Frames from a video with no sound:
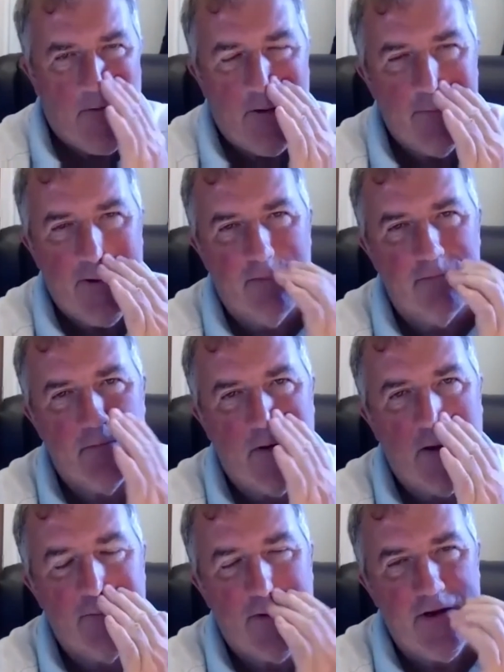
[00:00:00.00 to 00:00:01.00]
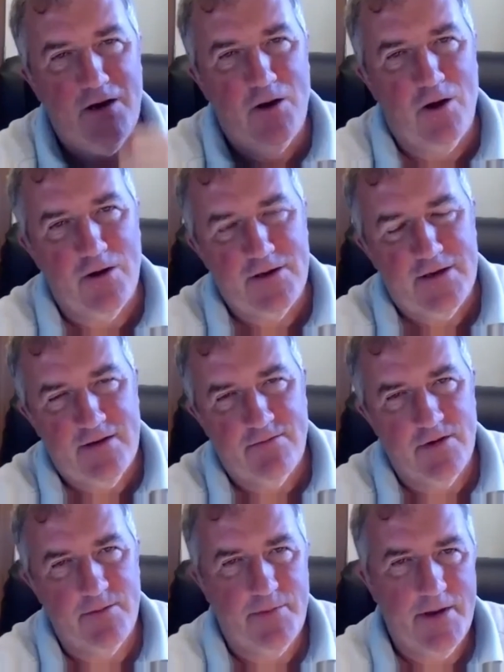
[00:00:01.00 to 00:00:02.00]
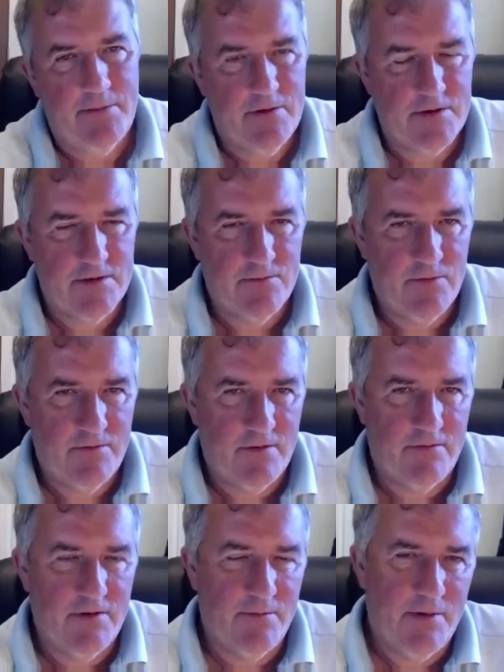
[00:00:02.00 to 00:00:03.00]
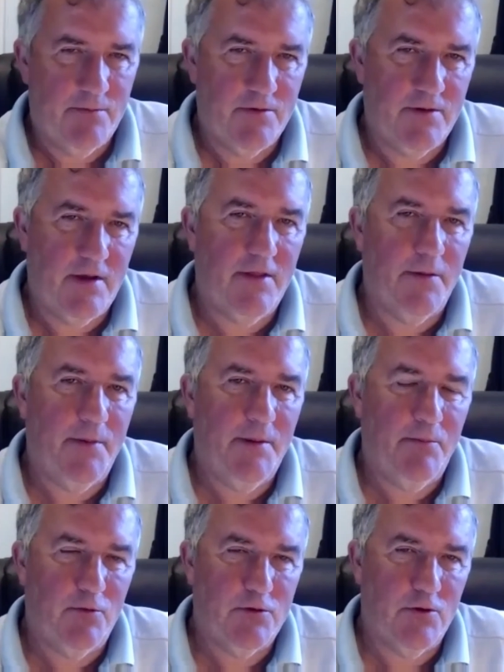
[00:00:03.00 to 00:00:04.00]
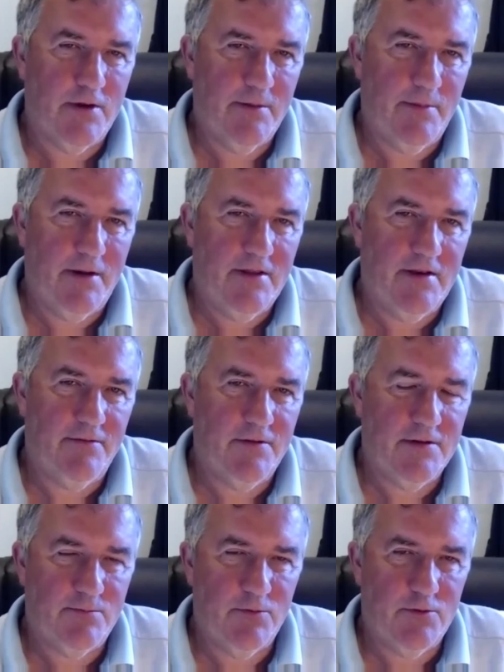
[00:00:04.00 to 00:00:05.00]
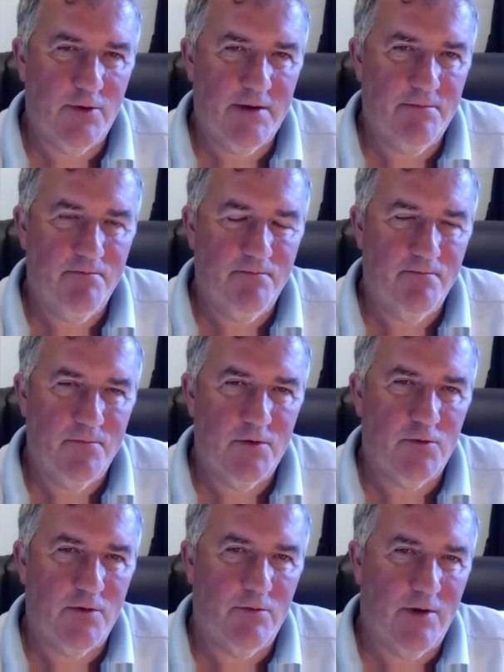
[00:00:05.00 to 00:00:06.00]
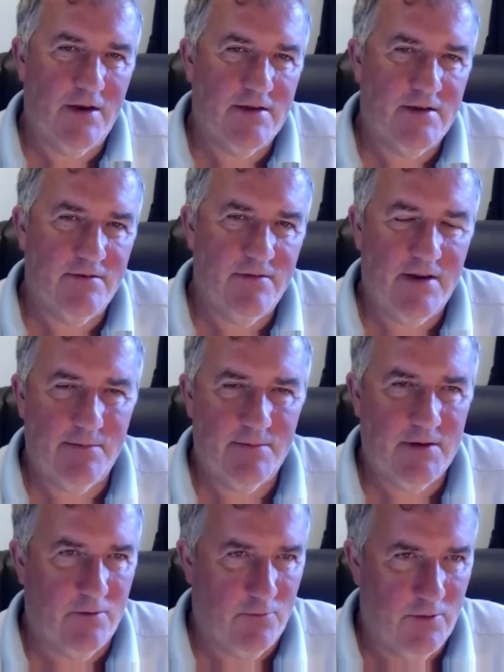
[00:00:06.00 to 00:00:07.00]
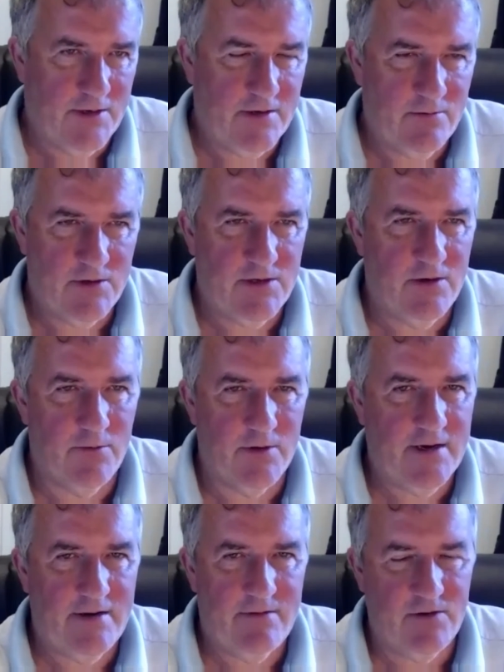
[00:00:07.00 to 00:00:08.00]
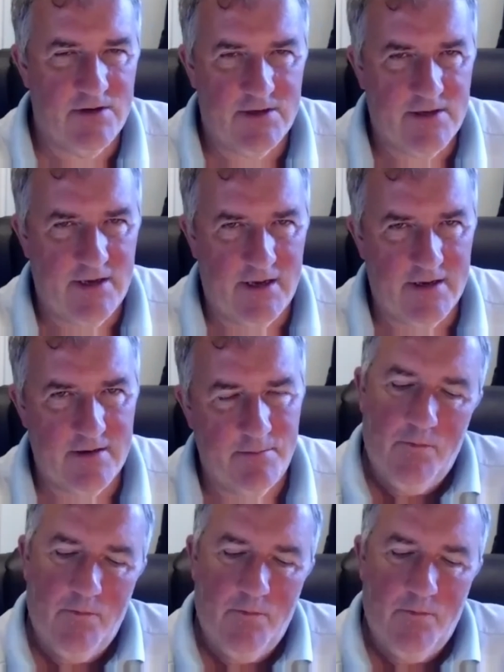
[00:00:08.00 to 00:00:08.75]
I mean, I've written a lot and I've written papers with other people talking about the difference between relative and absolute risk, which no one can ever understand.